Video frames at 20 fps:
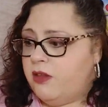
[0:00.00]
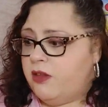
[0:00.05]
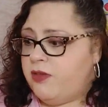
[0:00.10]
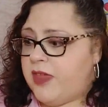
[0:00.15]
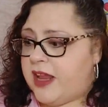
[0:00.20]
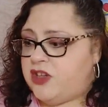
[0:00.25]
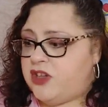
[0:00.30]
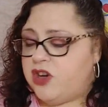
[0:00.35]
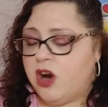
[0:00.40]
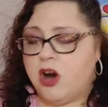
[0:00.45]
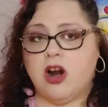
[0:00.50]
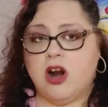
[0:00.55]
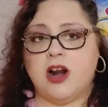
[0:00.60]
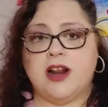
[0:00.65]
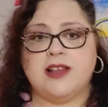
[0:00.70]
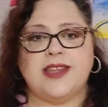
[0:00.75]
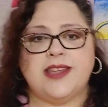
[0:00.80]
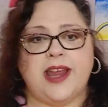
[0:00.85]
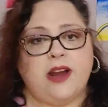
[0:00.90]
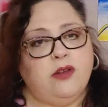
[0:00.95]
They turn,
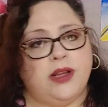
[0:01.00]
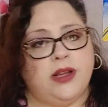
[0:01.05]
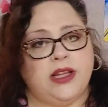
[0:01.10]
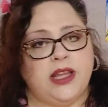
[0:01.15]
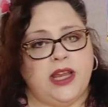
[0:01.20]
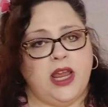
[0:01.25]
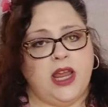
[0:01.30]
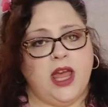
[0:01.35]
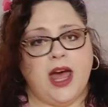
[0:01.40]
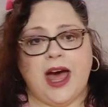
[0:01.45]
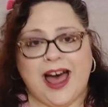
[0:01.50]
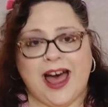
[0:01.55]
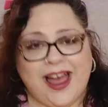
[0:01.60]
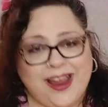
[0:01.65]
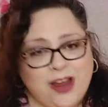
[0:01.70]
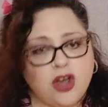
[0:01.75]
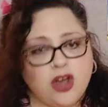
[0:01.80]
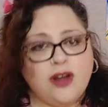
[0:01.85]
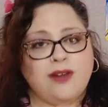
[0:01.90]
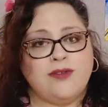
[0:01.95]
it's like, really? I
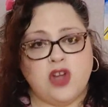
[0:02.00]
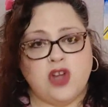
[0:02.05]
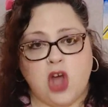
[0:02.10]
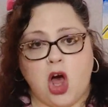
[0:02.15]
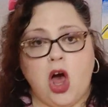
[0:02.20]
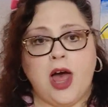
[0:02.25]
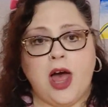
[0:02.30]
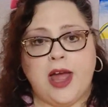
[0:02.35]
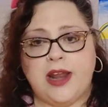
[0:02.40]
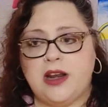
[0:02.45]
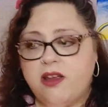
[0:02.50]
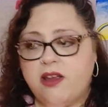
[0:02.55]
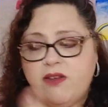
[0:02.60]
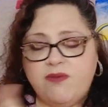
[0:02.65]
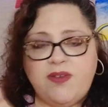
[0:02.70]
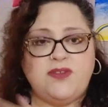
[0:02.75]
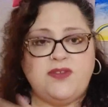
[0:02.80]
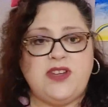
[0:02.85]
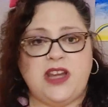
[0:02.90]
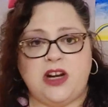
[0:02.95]
could have gone
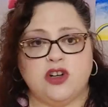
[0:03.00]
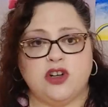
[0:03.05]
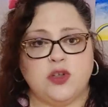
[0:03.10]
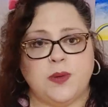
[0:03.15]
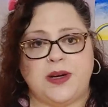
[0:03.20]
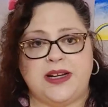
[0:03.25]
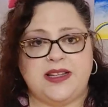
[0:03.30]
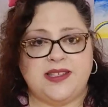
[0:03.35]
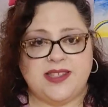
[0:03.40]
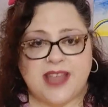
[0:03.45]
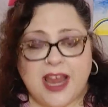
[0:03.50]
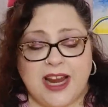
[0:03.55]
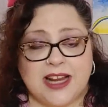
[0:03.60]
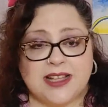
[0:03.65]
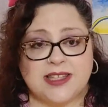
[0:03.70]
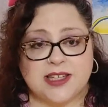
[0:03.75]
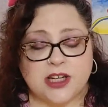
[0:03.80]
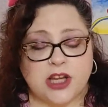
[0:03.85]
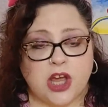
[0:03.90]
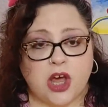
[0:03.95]
fifteen or twenty seconds
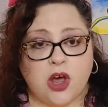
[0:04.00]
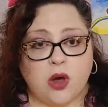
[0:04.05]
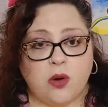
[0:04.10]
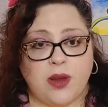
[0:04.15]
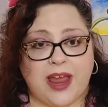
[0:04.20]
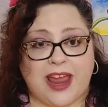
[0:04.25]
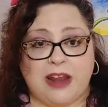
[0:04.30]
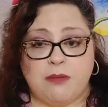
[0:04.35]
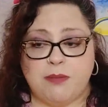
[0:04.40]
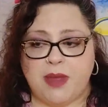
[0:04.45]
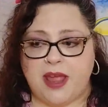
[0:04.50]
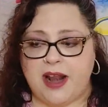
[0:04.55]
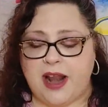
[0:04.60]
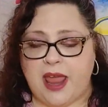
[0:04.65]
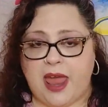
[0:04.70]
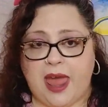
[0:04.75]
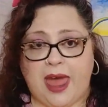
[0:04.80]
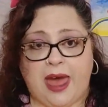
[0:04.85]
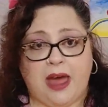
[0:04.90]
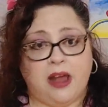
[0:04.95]
ago and been
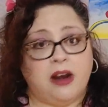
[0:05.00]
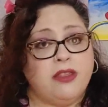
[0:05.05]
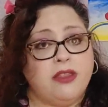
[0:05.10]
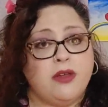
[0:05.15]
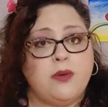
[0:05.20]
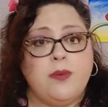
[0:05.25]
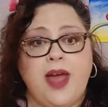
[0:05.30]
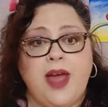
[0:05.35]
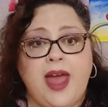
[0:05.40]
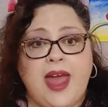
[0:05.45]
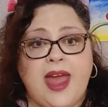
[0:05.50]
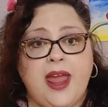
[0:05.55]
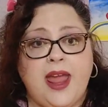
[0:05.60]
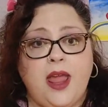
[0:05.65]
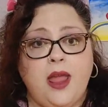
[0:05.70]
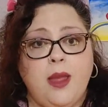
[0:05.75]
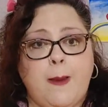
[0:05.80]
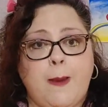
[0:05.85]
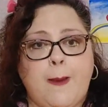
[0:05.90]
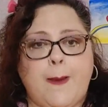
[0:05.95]
out of the
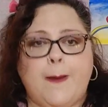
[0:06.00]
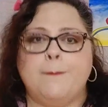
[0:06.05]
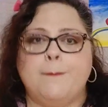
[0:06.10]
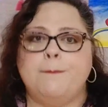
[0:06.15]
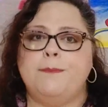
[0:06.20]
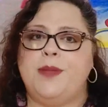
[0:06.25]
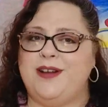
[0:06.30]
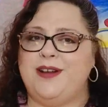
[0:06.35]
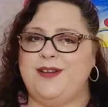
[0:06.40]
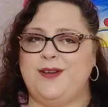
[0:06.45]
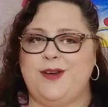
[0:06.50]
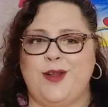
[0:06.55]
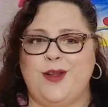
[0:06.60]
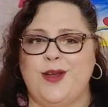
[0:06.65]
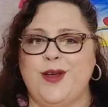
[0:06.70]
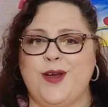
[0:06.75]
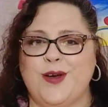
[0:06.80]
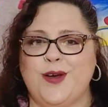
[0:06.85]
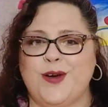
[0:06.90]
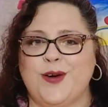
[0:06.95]
way, but
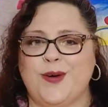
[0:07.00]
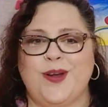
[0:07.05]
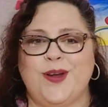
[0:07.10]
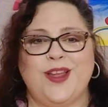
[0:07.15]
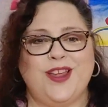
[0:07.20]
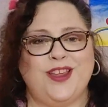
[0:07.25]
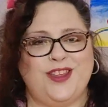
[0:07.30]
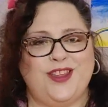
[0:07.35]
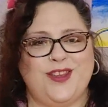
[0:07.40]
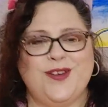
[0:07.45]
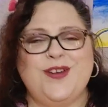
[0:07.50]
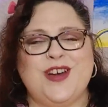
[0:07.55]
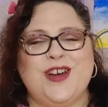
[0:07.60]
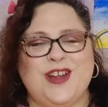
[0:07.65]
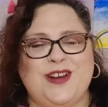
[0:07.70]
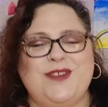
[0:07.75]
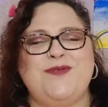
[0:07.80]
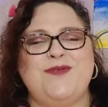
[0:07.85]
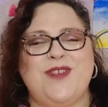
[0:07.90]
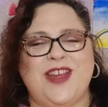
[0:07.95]
no, you
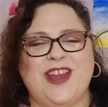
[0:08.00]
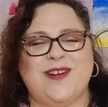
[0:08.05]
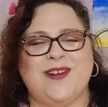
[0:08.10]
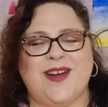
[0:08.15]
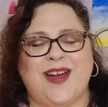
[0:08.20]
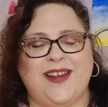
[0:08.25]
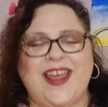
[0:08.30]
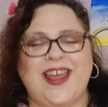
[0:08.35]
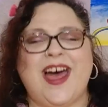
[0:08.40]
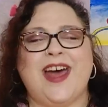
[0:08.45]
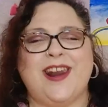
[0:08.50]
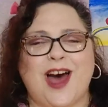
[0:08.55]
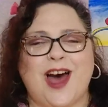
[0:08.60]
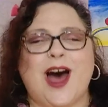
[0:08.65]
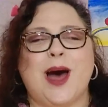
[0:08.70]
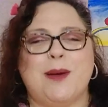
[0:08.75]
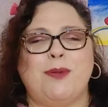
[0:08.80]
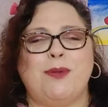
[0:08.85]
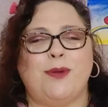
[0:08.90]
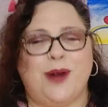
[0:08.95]
couldn't figure out how to
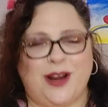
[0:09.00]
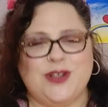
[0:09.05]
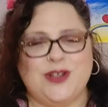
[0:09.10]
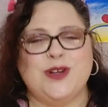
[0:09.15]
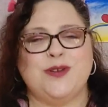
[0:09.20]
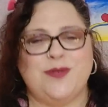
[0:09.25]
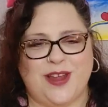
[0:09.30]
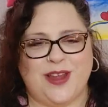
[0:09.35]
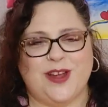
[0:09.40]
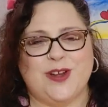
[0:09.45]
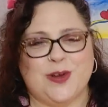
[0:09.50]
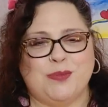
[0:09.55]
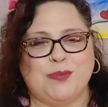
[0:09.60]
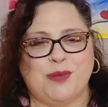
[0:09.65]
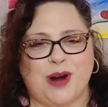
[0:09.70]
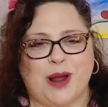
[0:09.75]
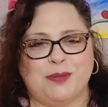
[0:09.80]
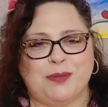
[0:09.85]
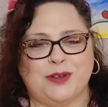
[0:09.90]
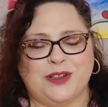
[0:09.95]
operate your vehicle
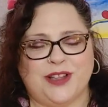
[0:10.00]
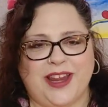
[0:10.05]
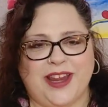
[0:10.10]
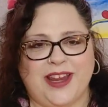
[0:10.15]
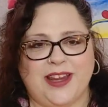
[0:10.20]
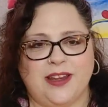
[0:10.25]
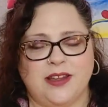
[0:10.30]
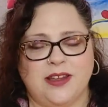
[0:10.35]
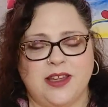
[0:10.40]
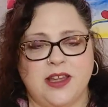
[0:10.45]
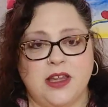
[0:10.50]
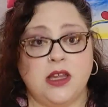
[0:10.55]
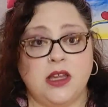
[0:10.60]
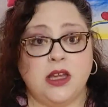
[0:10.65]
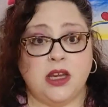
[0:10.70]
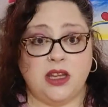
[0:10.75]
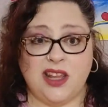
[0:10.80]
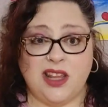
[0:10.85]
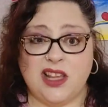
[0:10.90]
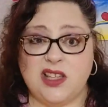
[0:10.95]
properly.
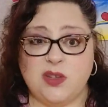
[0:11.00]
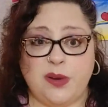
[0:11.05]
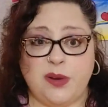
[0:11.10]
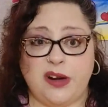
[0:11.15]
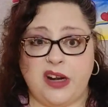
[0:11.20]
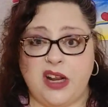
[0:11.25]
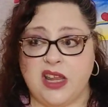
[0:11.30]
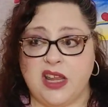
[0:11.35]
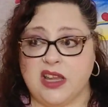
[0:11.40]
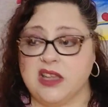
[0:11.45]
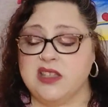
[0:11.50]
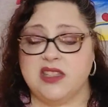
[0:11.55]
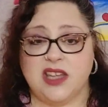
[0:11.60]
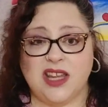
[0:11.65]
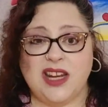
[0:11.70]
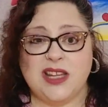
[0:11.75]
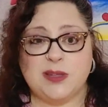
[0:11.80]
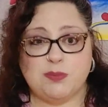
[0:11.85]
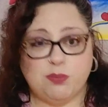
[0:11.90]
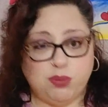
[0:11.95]
And that's what it is. It
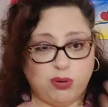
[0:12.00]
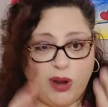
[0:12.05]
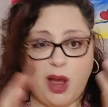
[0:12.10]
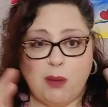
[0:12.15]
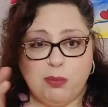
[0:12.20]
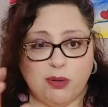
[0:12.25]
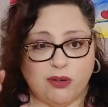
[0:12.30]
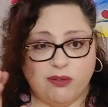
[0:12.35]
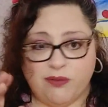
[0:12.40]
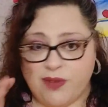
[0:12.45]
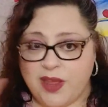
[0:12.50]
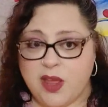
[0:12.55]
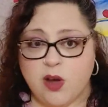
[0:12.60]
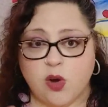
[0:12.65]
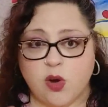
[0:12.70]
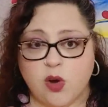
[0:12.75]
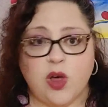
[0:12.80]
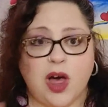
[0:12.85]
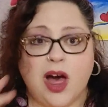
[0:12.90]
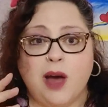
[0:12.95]
is proper
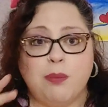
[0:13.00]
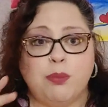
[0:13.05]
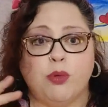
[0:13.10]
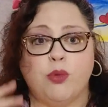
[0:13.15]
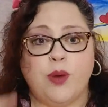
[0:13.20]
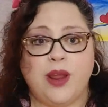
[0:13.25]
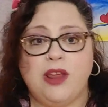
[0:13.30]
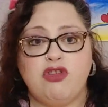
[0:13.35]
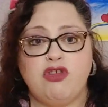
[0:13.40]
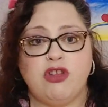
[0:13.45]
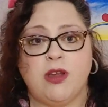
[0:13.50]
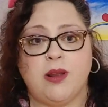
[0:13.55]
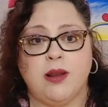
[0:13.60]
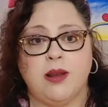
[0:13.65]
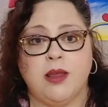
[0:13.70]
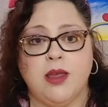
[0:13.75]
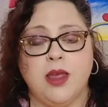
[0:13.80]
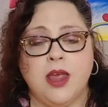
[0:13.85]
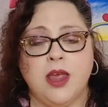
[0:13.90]
vehicle operation.